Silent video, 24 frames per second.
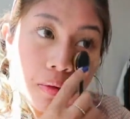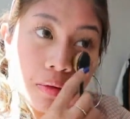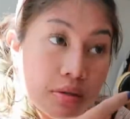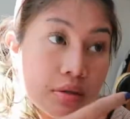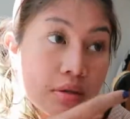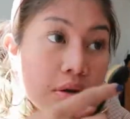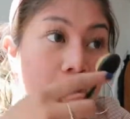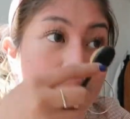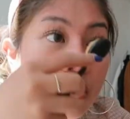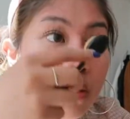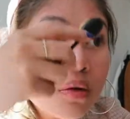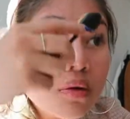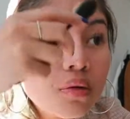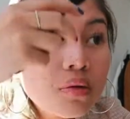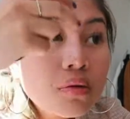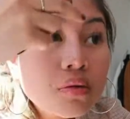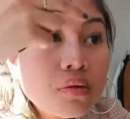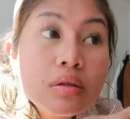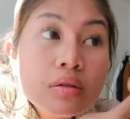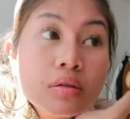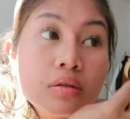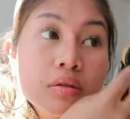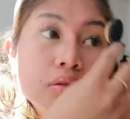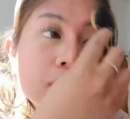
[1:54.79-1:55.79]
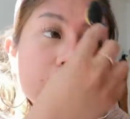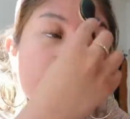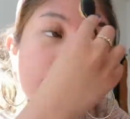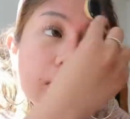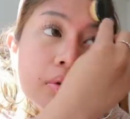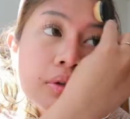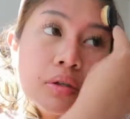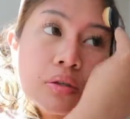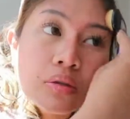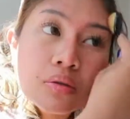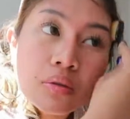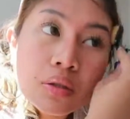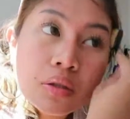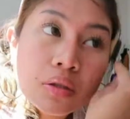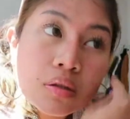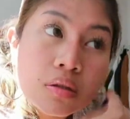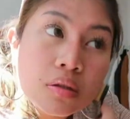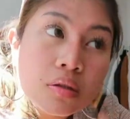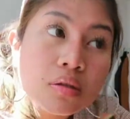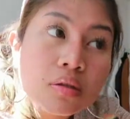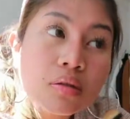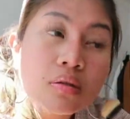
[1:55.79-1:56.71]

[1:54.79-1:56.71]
So this is how I do it.